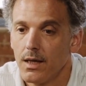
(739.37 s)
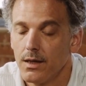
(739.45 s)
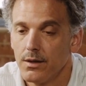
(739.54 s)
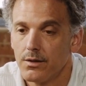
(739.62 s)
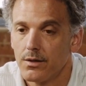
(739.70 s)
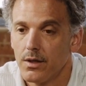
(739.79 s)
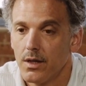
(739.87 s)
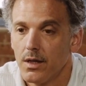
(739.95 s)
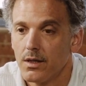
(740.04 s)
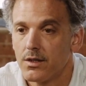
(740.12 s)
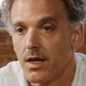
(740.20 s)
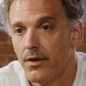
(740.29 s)
is
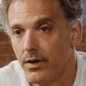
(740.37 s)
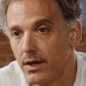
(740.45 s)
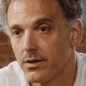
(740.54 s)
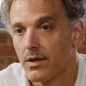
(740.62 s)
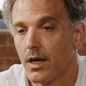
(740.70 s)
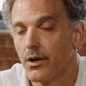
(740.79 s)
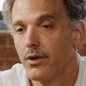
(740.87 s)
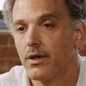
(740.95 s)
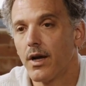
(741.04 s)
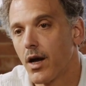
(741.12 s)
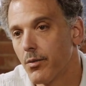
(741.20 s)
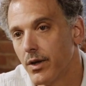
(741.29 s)
saving inside a
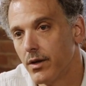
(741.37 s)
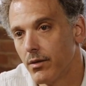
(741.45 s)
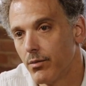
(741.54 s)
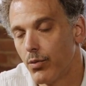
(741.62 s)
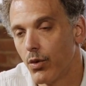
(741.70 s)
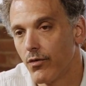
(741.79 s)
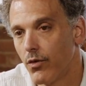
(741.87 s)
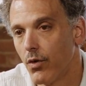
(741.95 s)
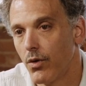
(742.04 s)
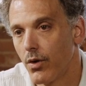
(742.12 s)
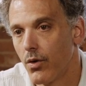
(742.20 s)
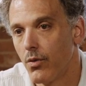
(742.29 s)
retirement
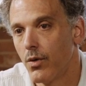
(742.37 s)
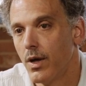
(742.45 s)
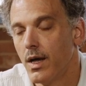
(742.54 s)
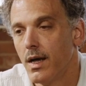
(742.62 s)
portfolio,